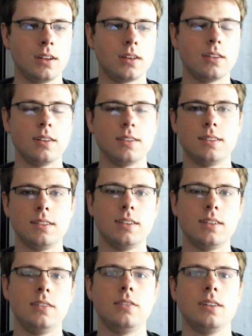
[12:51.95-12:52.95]
constant
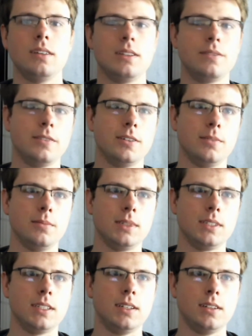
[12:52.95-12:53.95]
Q transforms